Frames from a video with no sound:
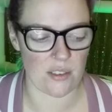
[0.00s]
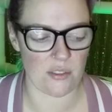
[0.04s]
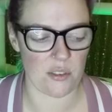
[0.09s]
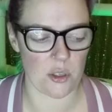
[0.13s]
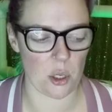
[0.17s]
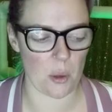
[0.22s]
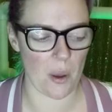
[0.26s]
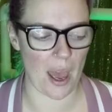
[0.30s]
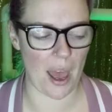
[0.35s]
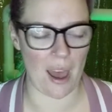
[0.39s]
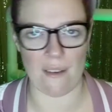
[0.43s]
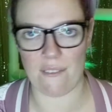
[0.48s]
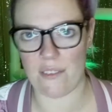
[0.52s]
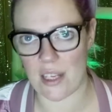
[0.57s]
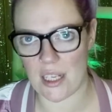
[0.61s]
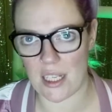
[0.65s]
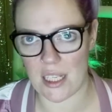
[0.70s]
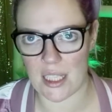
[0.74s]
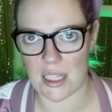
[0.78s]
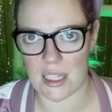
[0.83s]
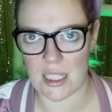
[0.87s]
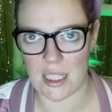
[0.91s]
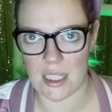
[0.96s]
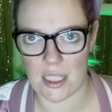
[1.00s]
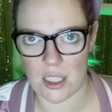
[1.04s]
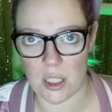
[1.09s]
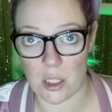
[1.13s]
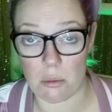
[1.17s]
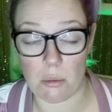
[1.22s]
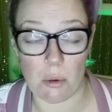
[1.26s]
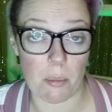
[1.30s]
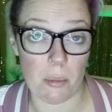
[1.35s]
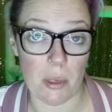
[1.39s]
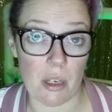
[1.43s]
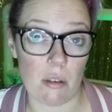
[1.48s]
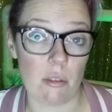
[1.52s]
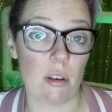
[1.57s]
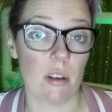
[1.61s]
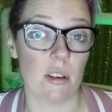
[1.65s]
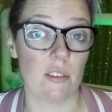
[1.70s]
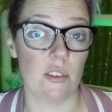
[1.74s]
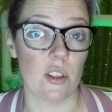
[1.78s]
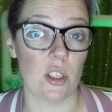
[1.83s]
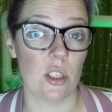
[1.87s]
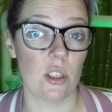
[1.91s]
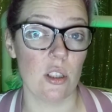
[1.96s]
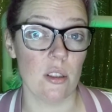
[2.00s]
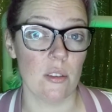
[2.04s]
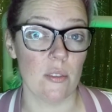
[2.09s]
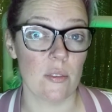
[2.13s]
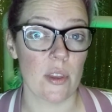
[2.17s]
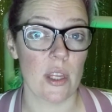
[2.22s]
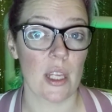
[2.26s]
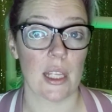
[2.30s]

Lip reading: If you have anything that you want me to review,